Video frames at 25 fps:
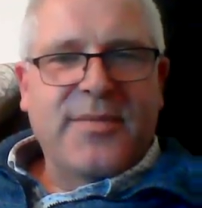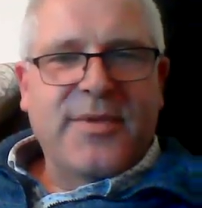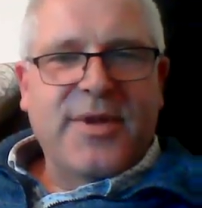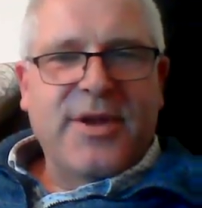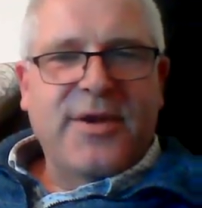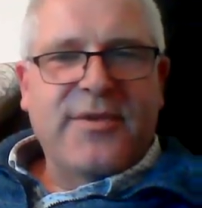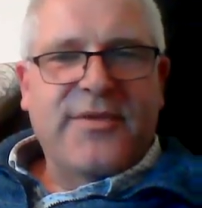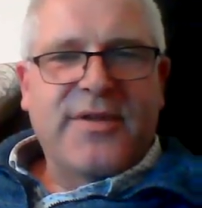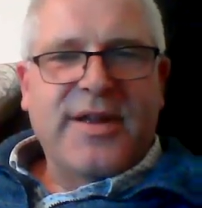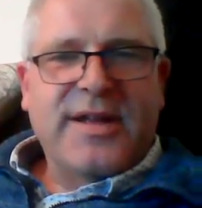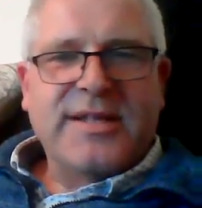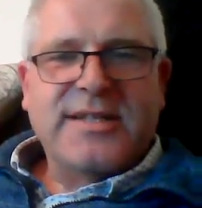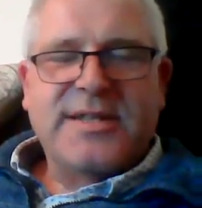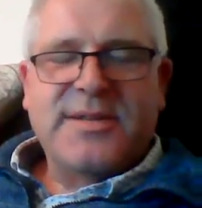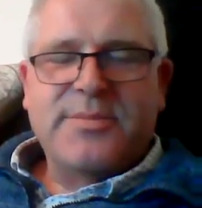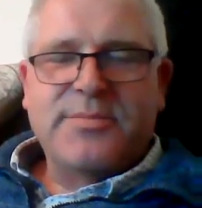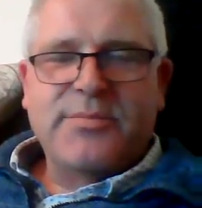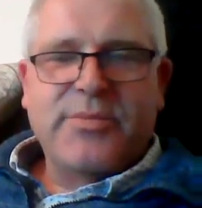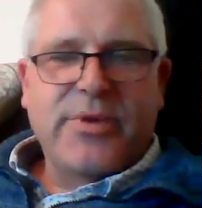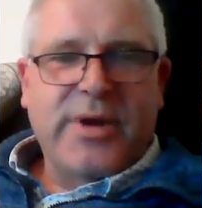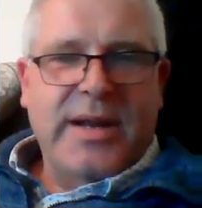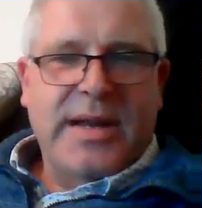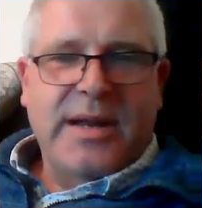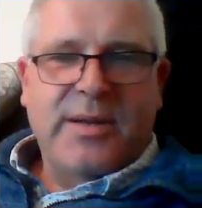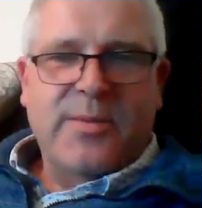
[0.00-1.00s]
You've done some
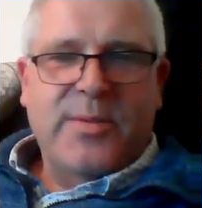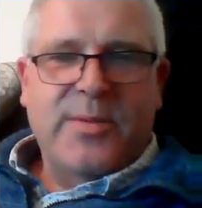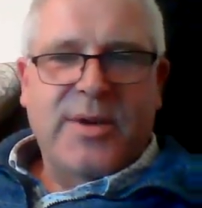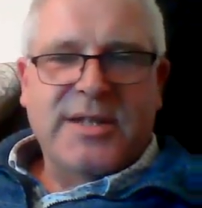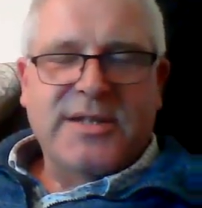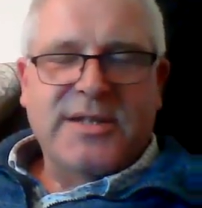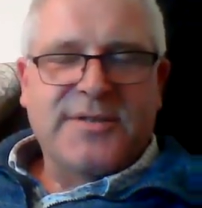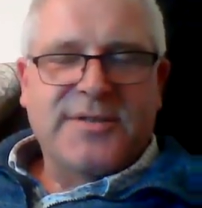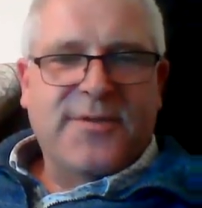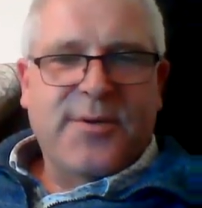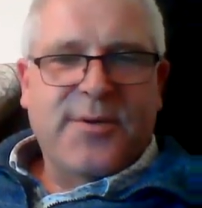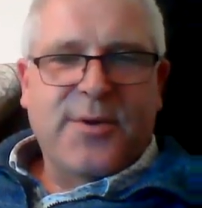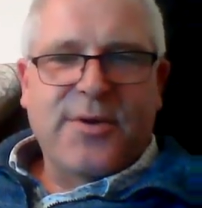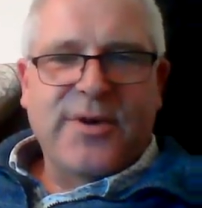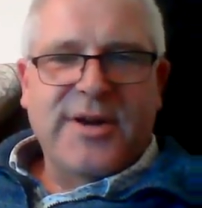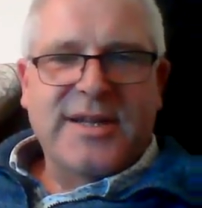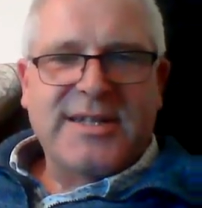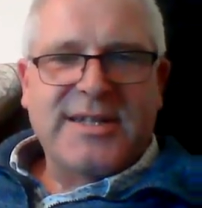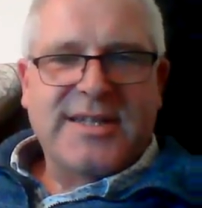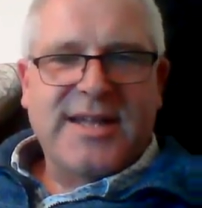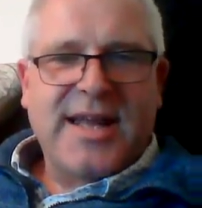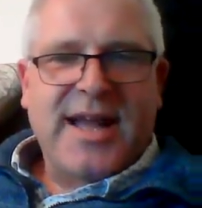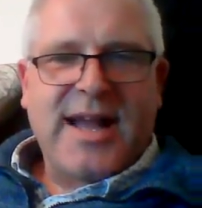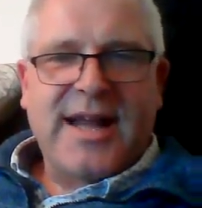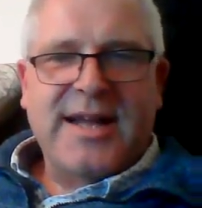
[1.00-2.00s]
brilliant ones for
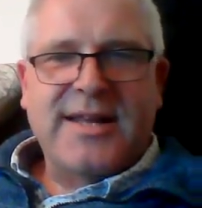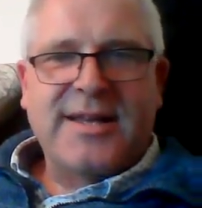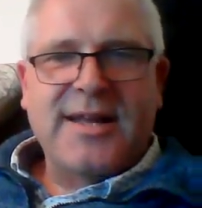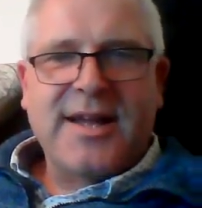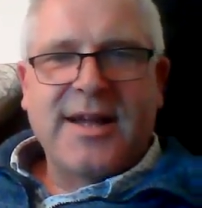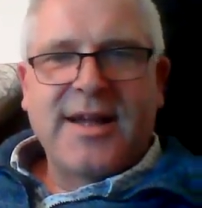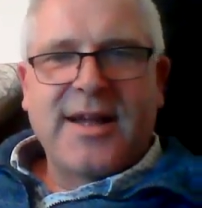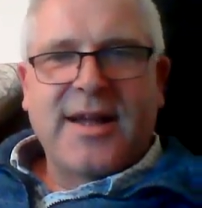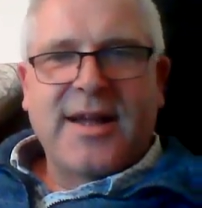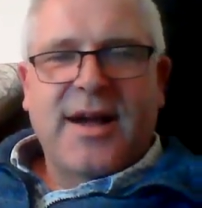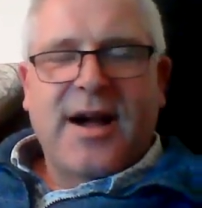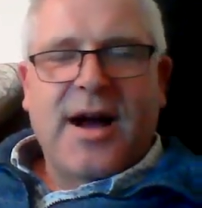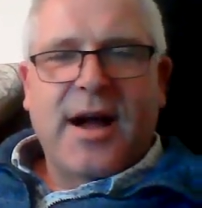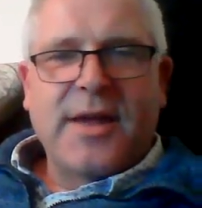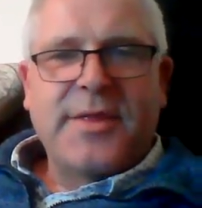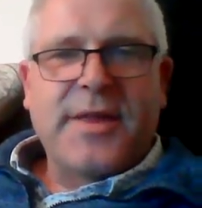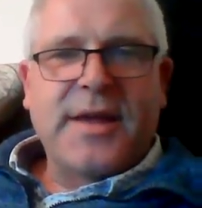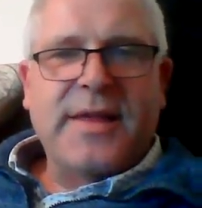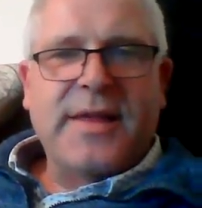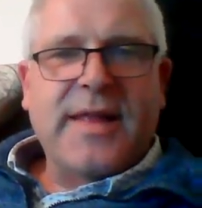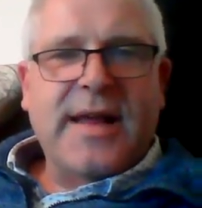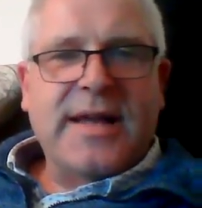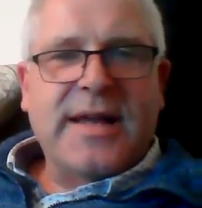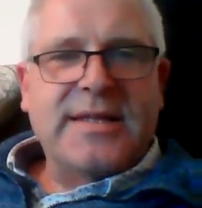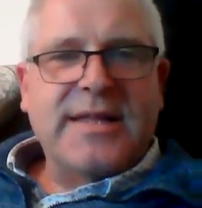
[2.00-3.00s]
us, and I
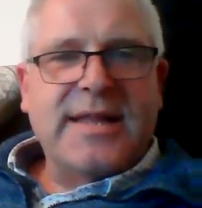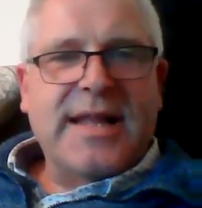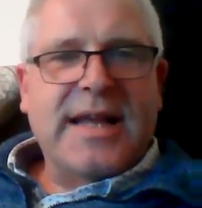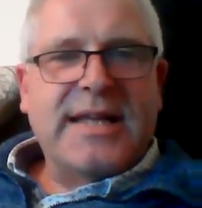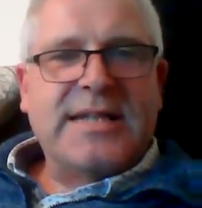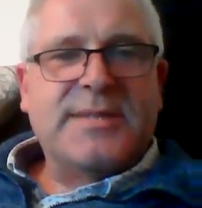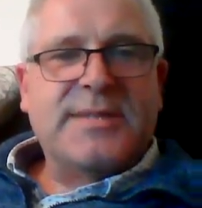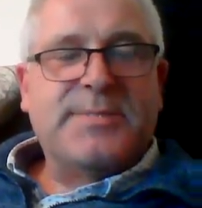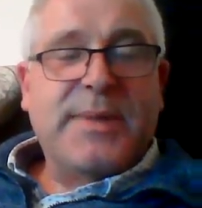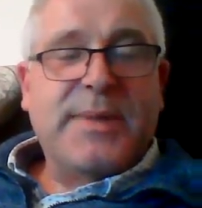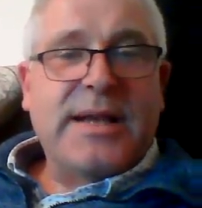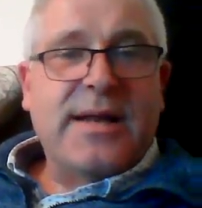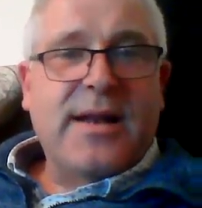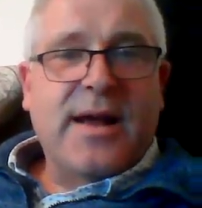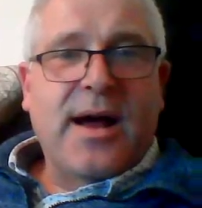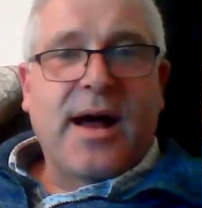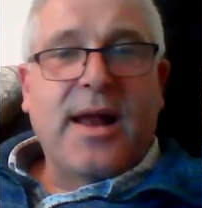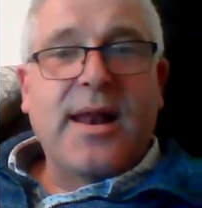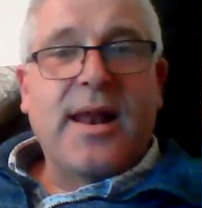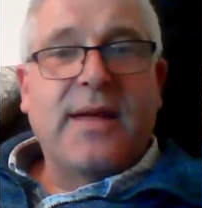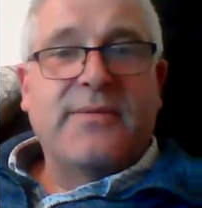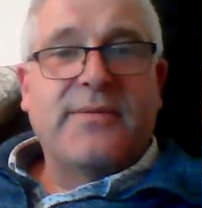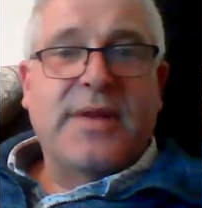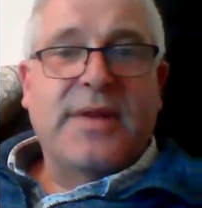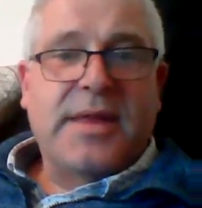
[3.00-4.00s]
think that's been a
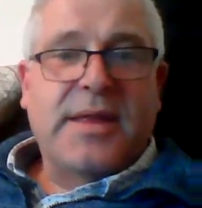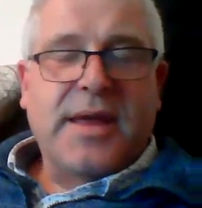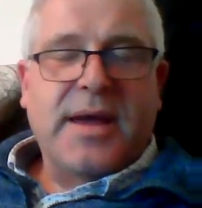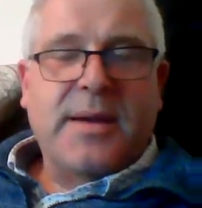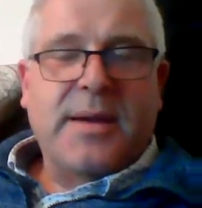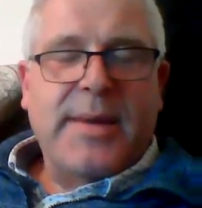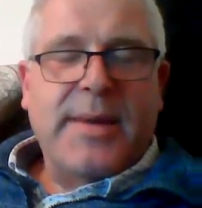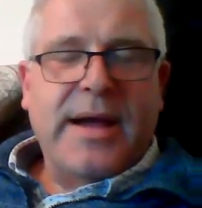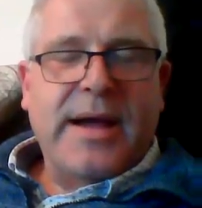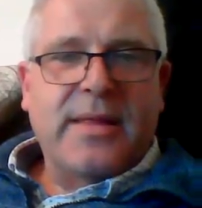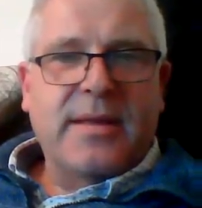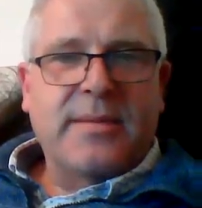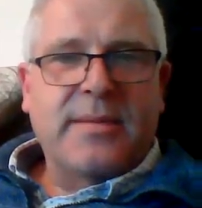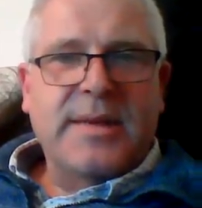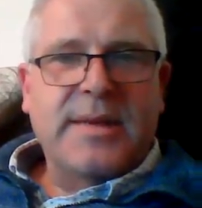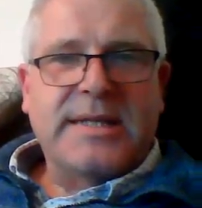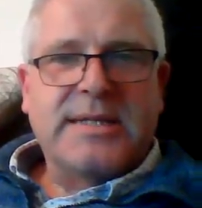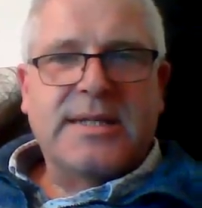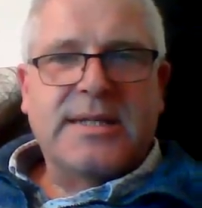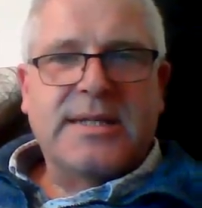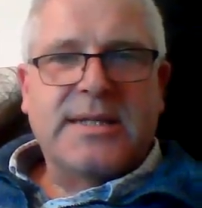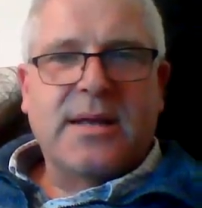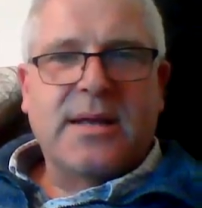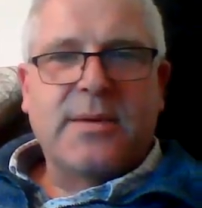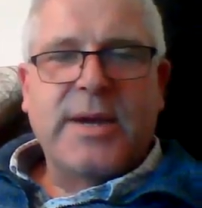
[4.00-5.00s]
lovely thing about them,
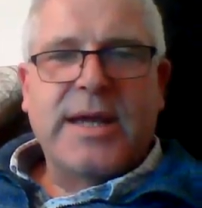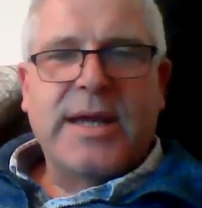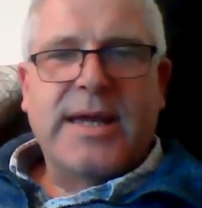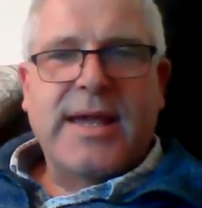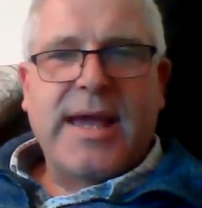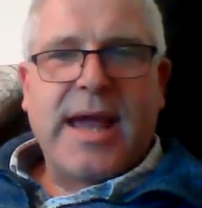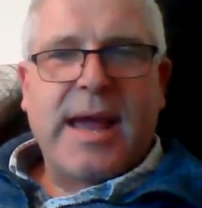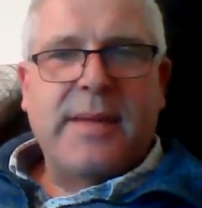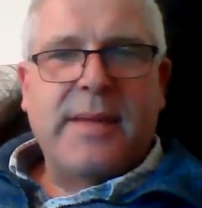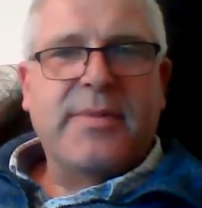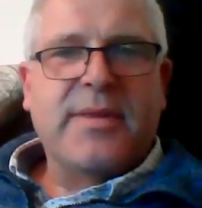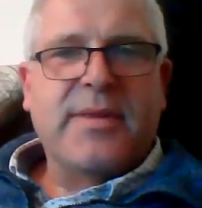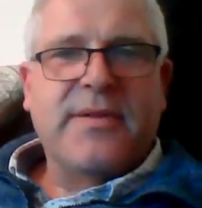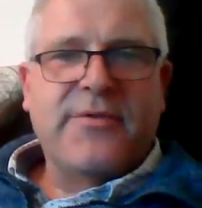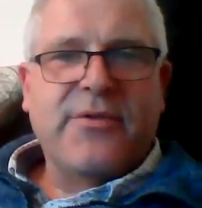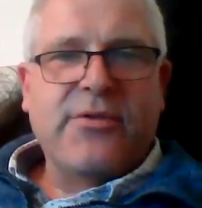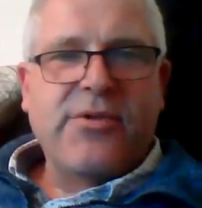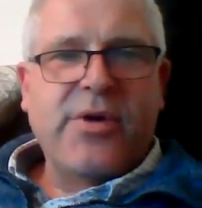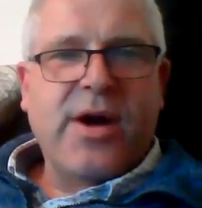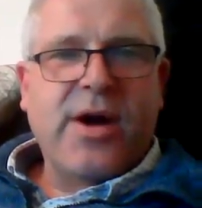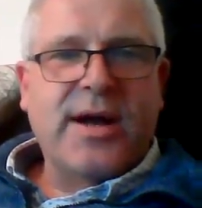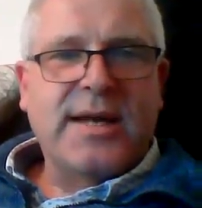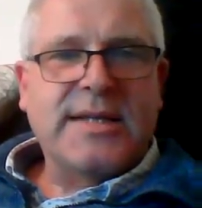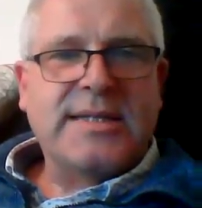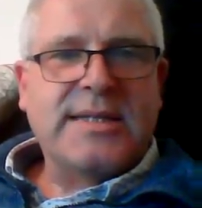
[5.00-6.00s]
is that we kept the
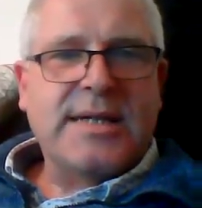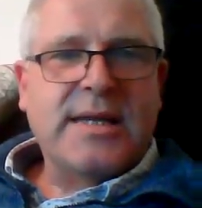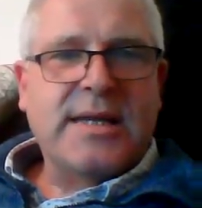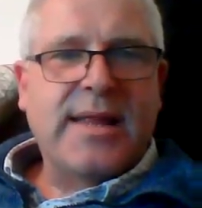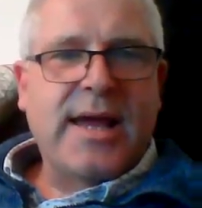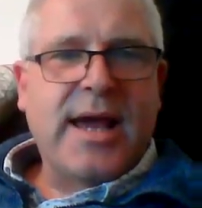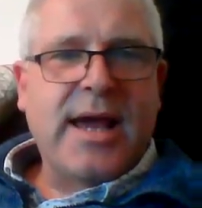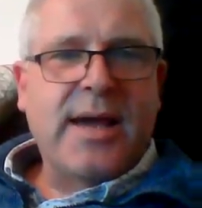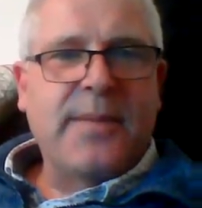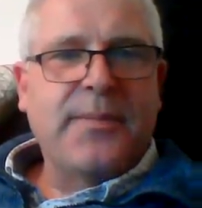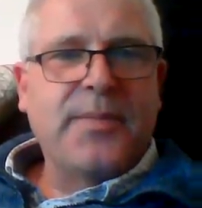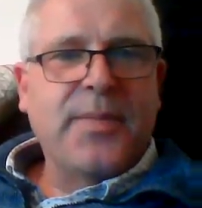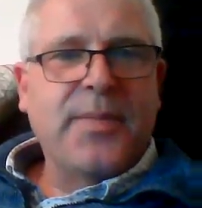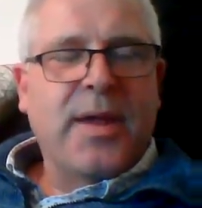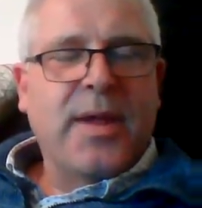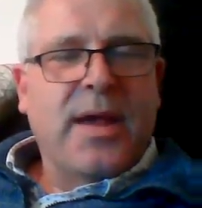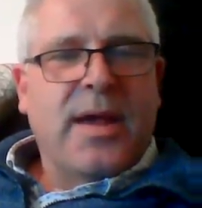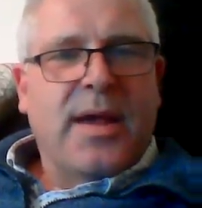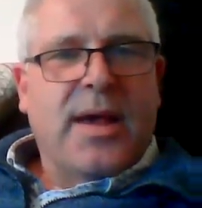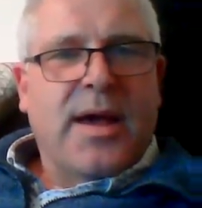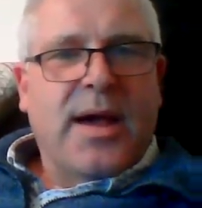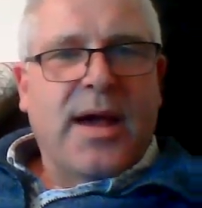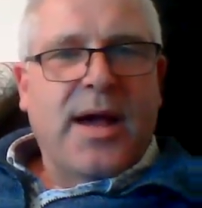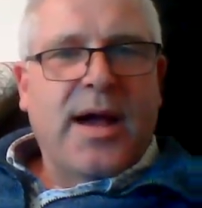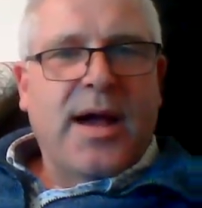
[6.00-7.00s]
variety there.
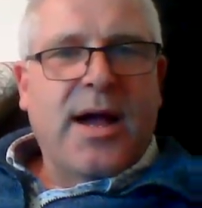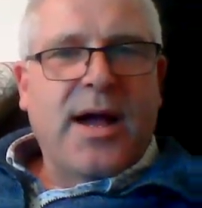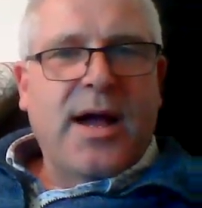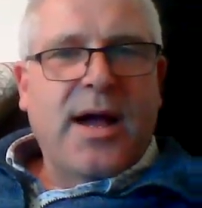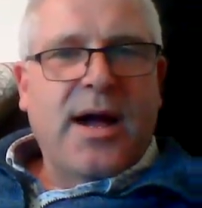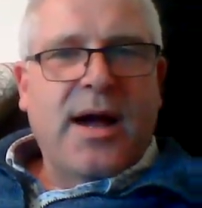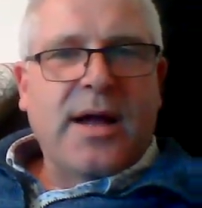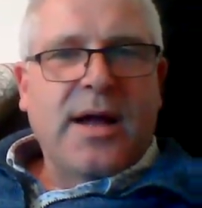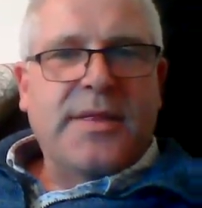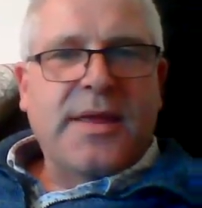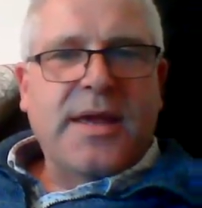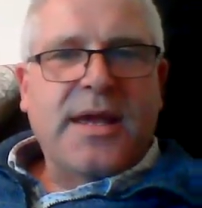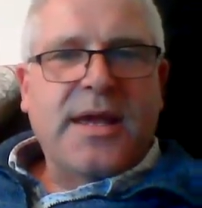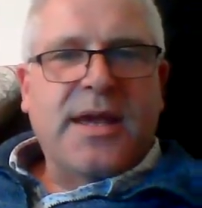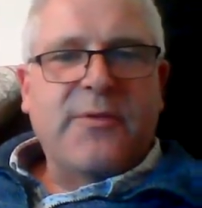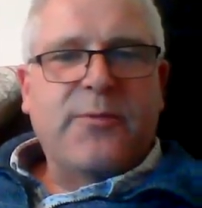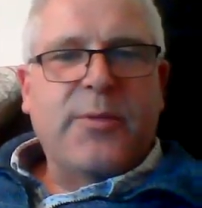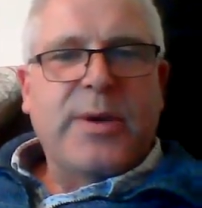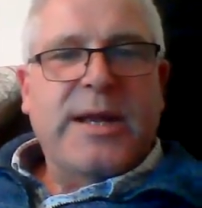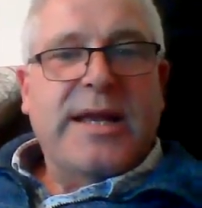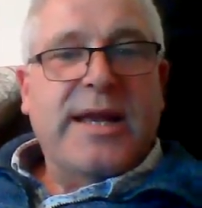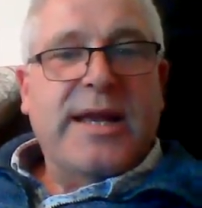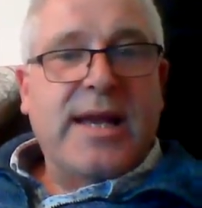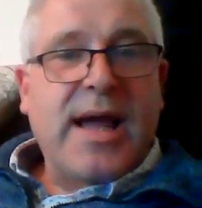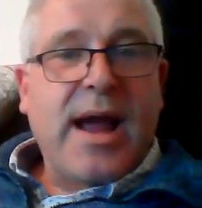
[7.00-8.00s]
I think if
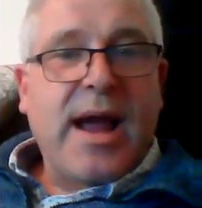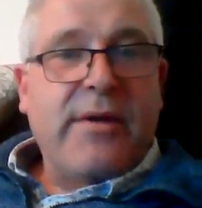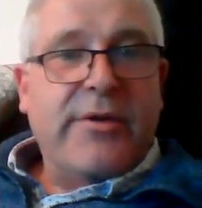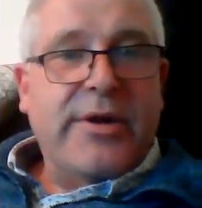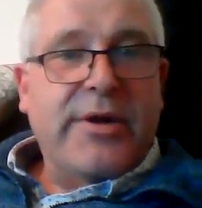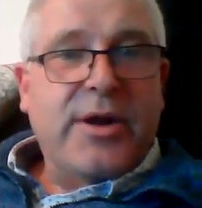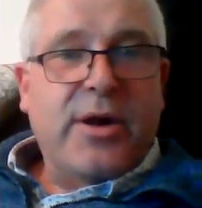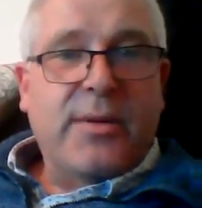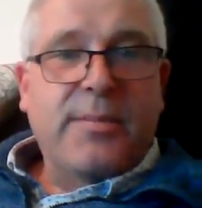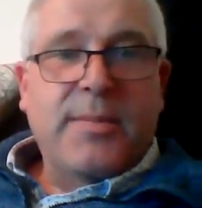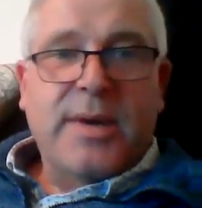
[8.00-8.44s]
we'd have carried on